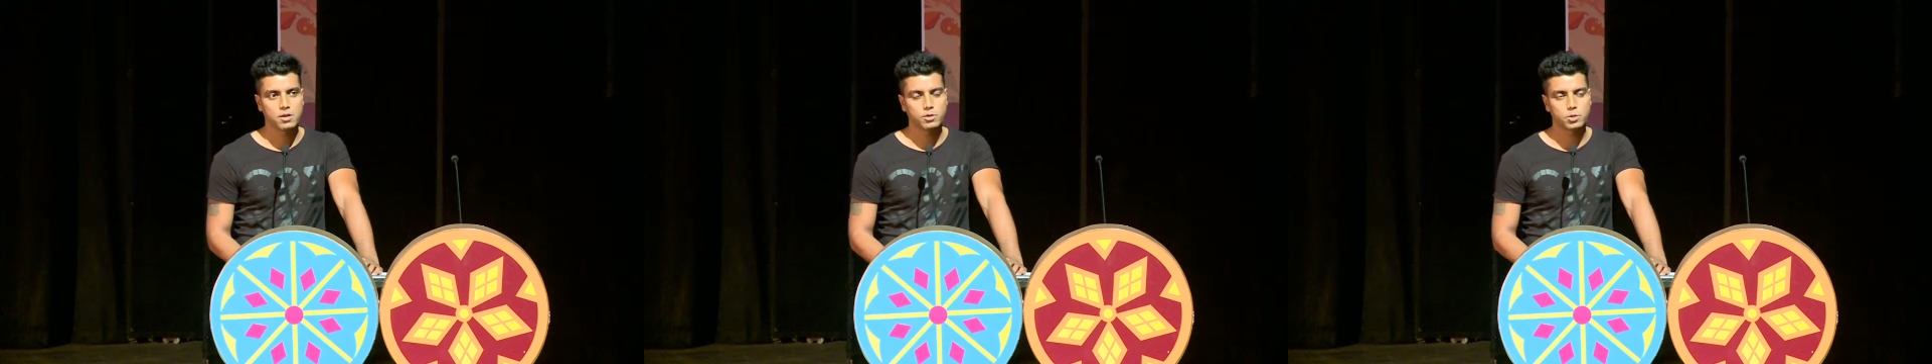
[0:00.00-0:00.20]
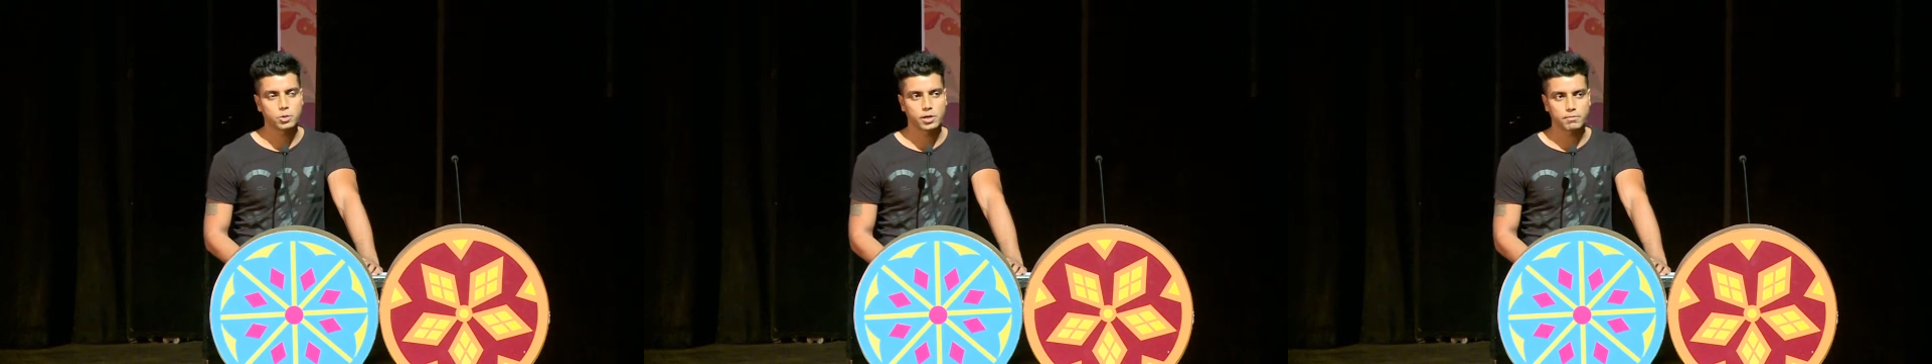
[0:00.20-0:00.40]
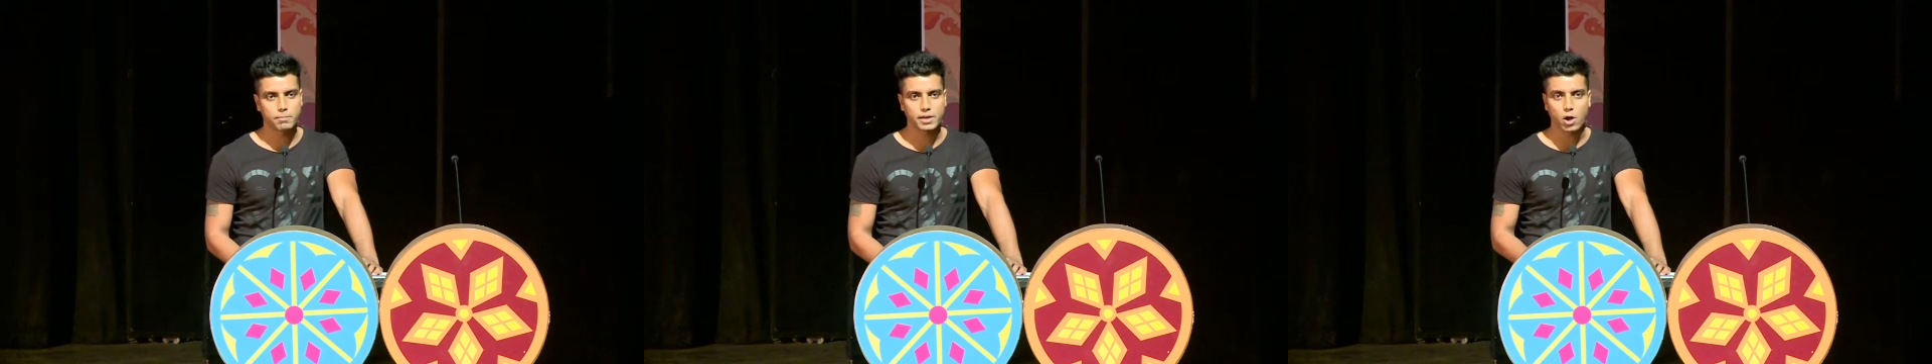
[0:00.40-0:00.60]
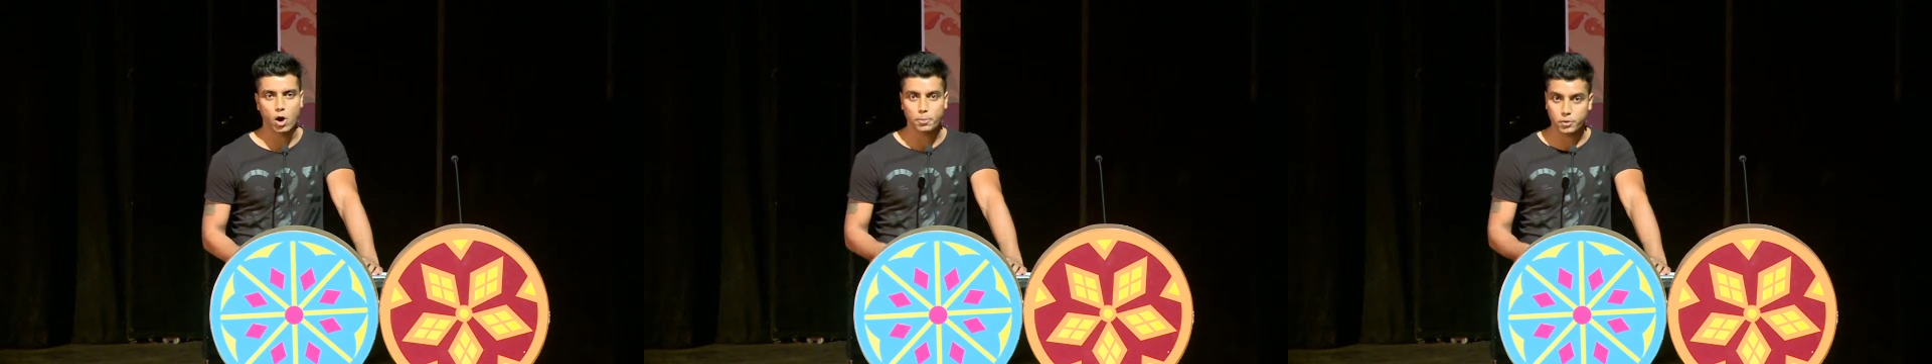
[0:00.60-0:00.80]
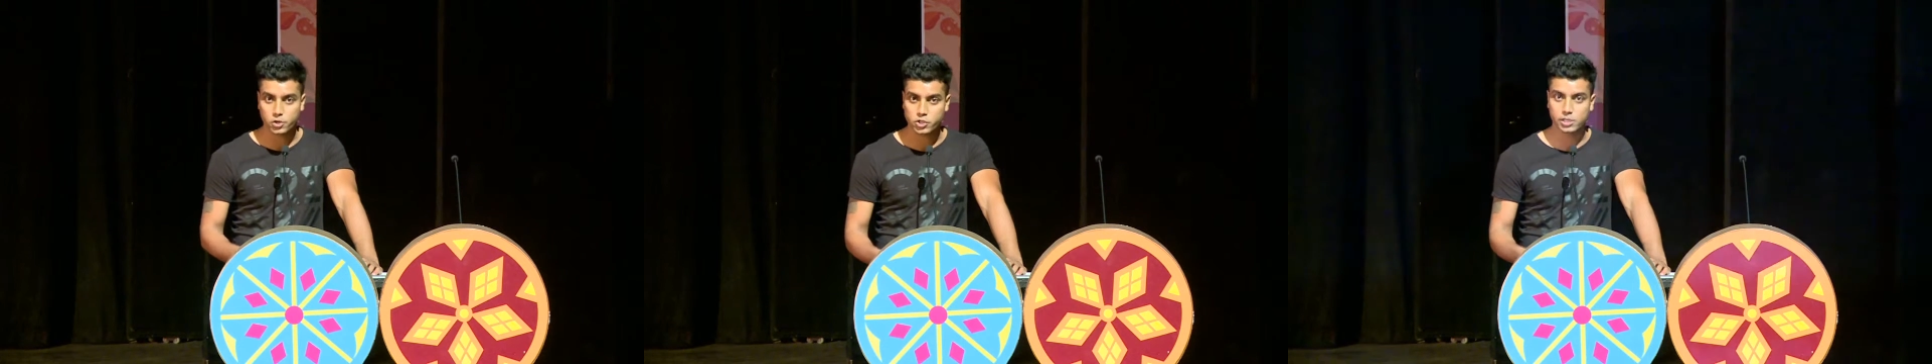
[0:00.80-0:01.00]
to give me the
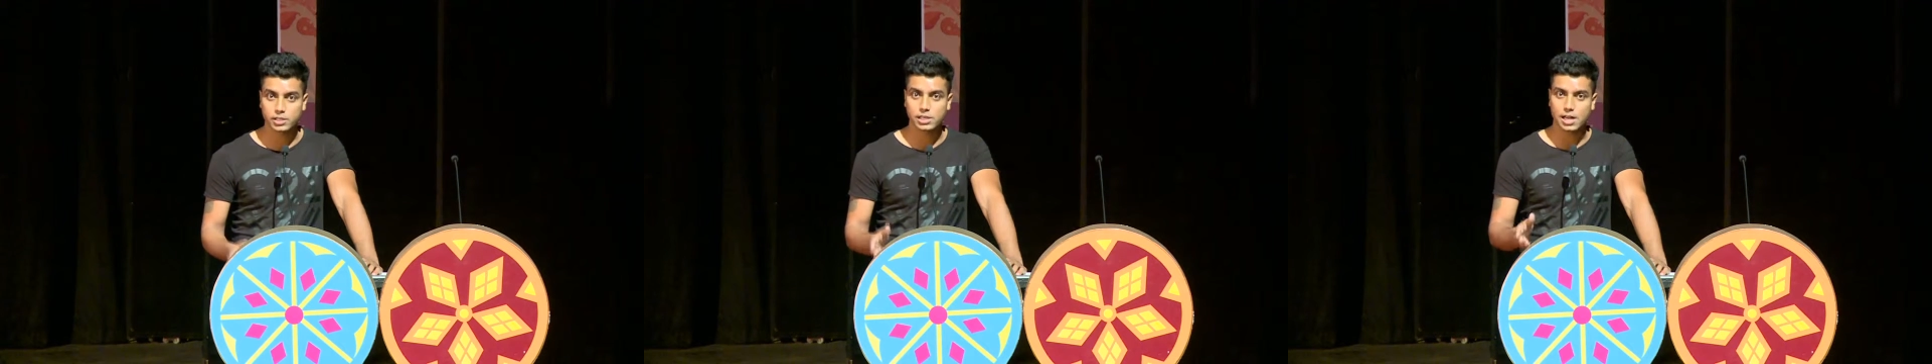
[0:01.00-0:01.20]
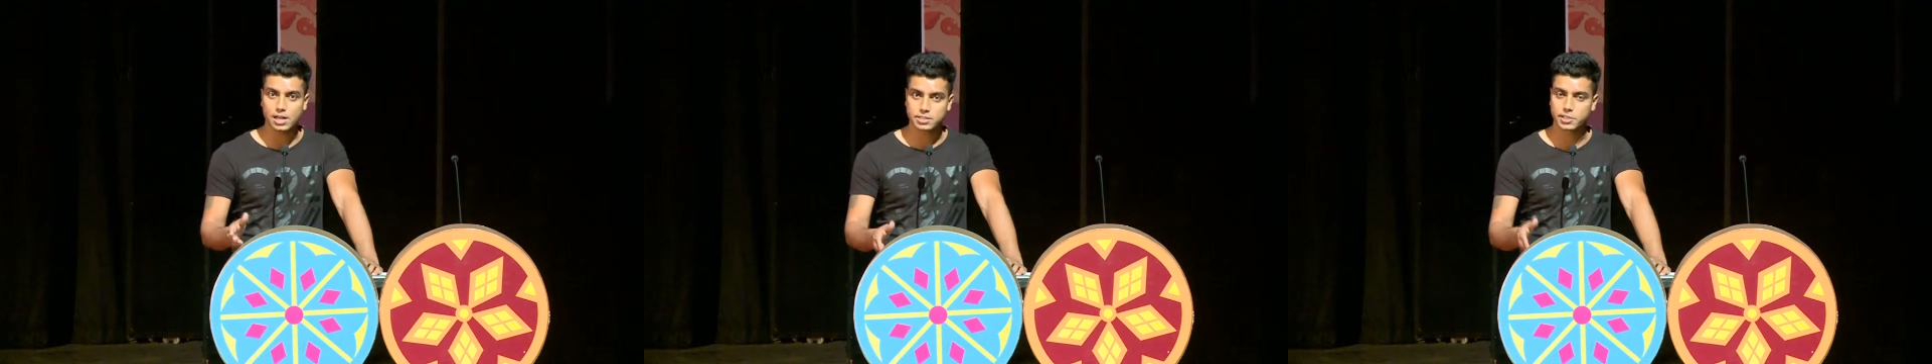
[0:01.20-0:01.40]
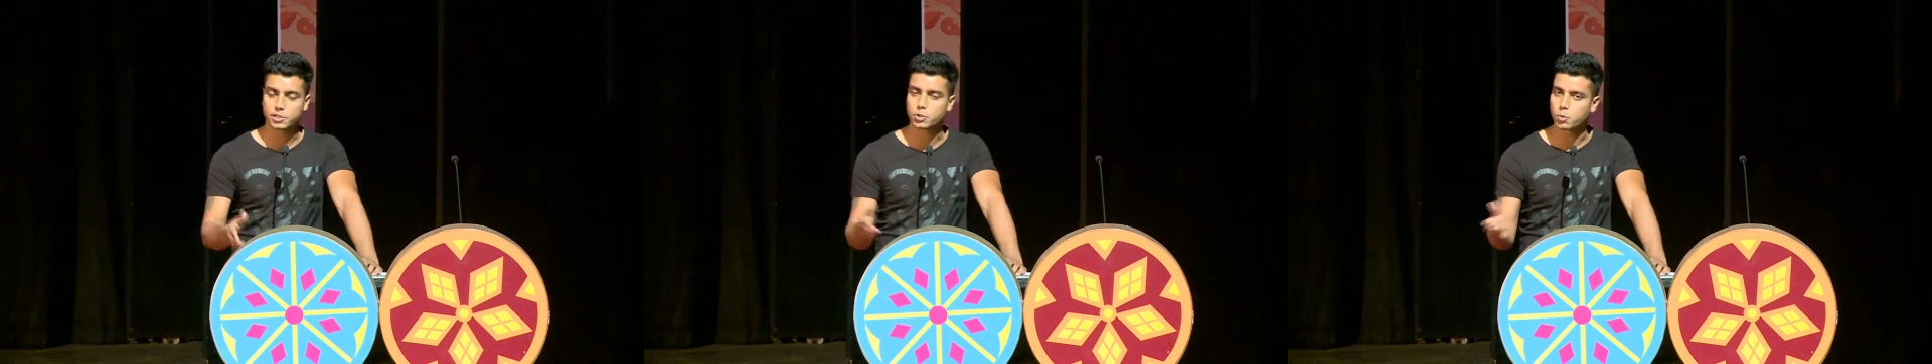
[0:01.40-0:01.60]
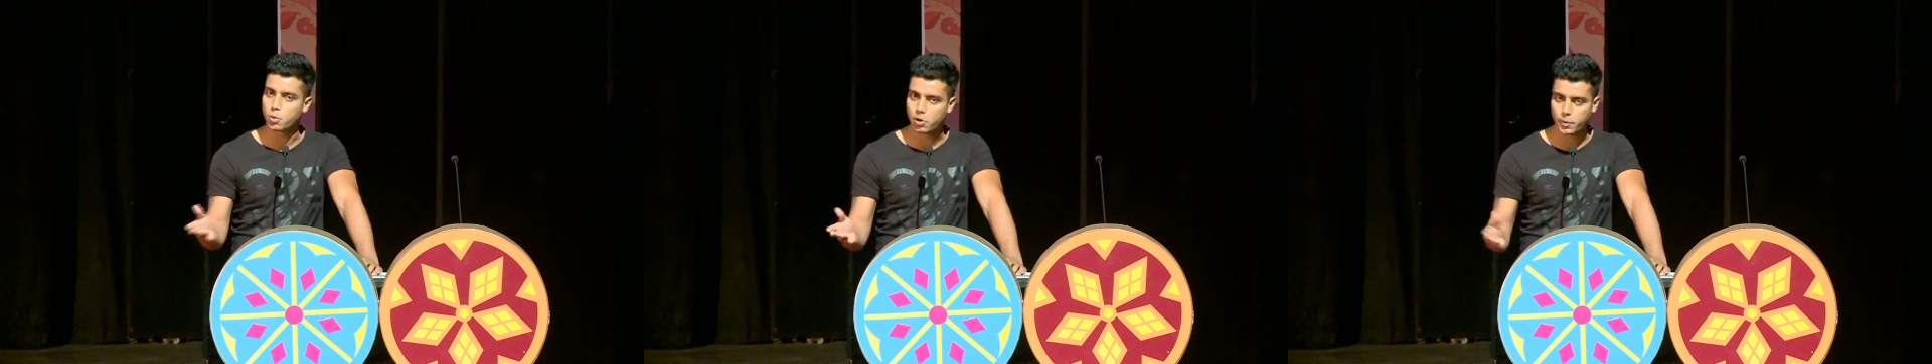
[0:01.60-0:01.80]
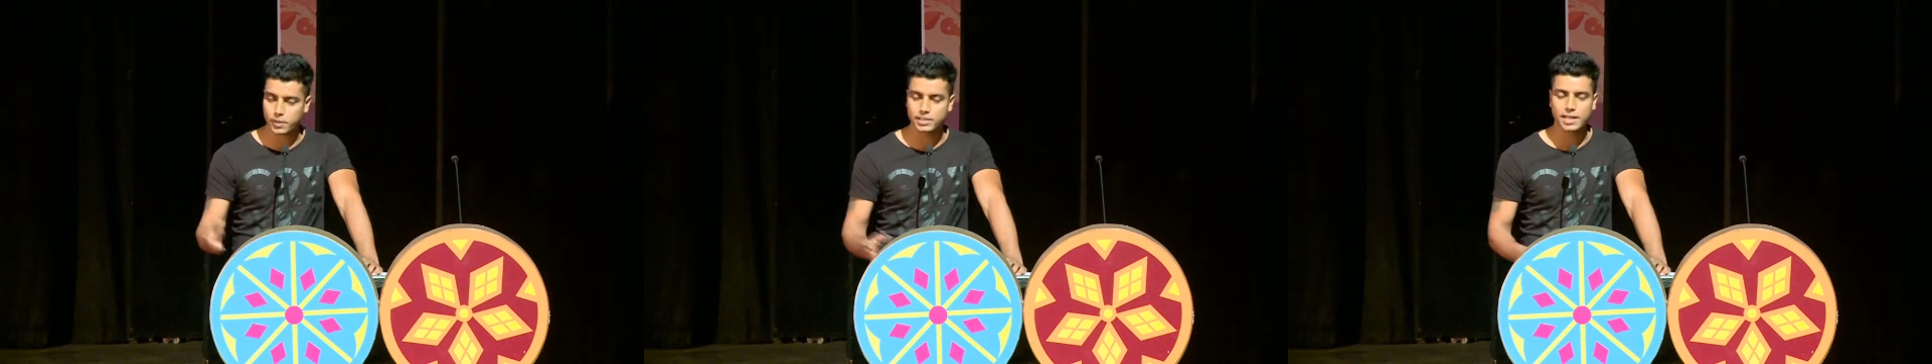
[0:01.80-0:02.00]
opportunity last year to
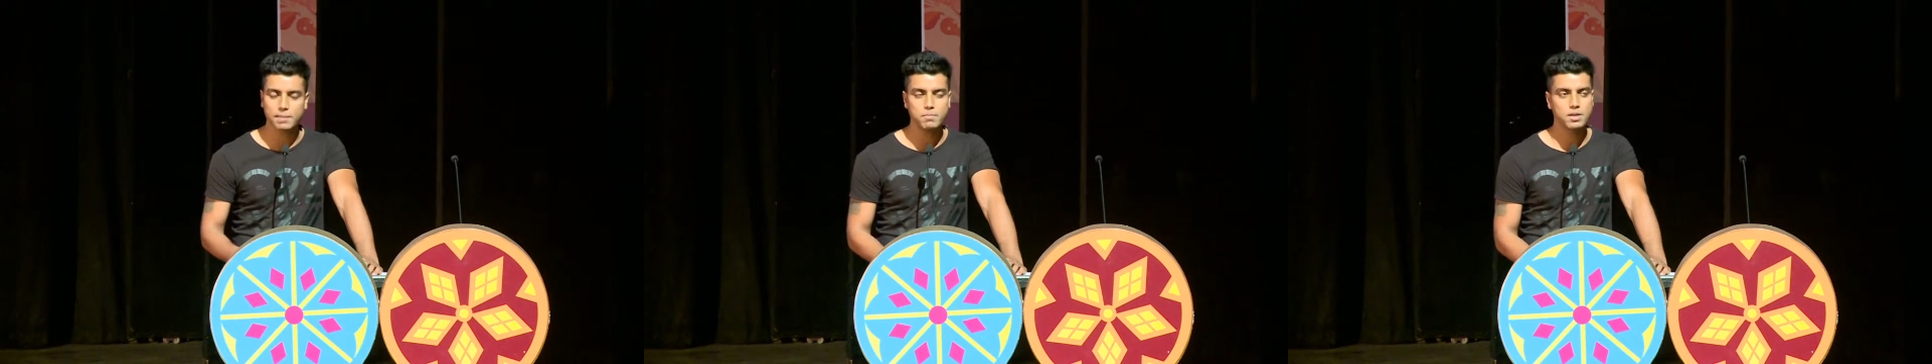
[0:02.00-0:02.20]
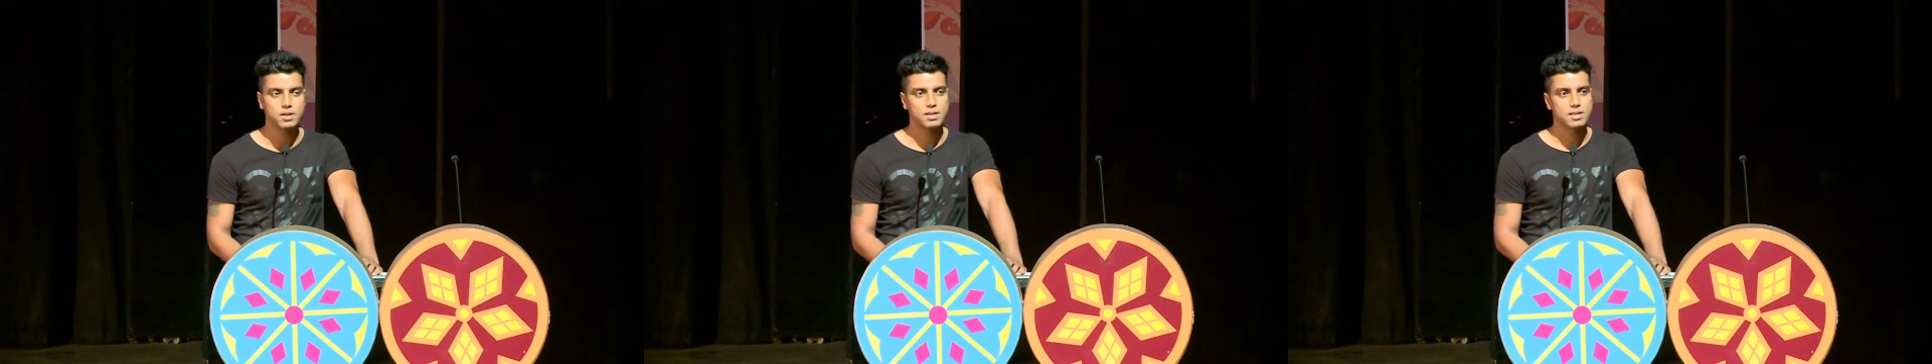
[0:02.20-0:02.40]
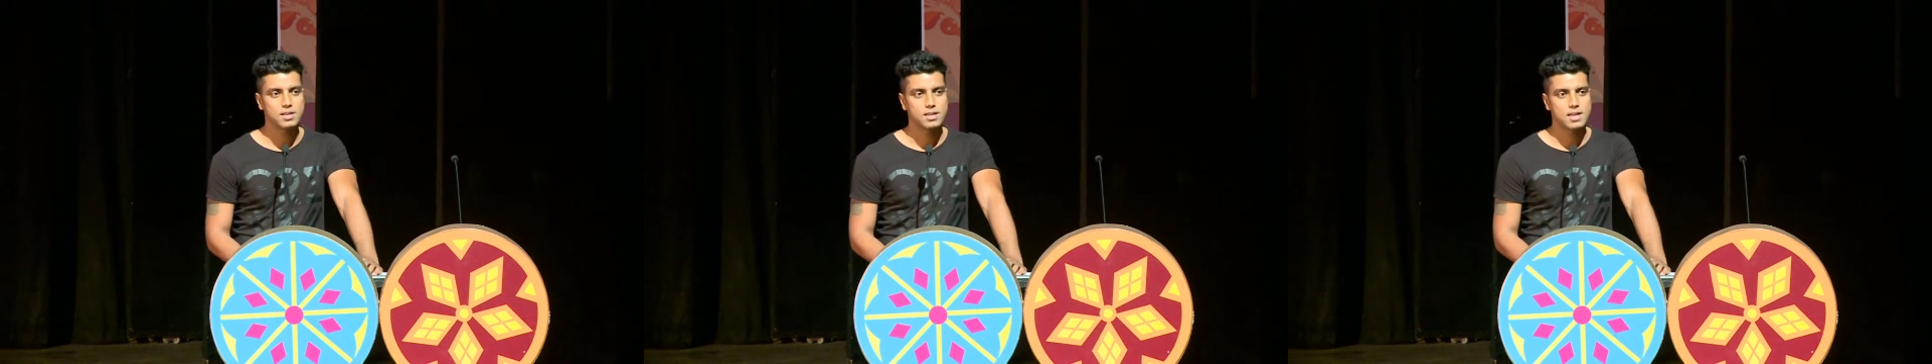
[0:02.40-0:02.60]
work with them.